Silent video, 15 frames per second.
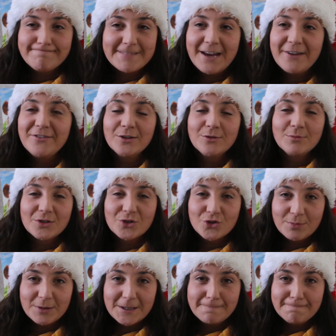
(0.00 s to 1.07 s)
I failed
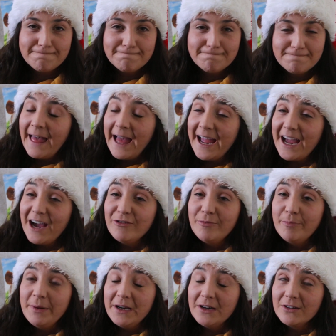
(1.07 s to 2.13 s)
miserably. I
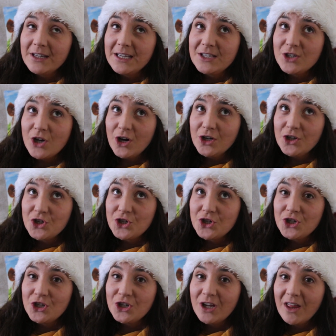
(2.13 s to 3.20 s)
have barely
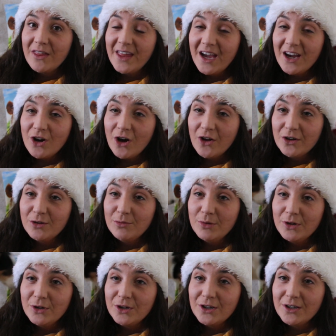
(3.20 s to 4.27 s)
touched that colouring
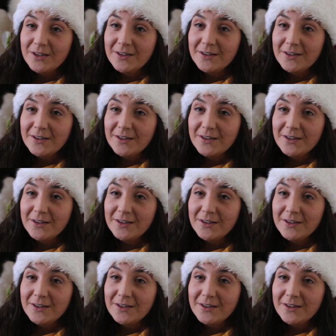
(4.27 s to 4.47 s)
book.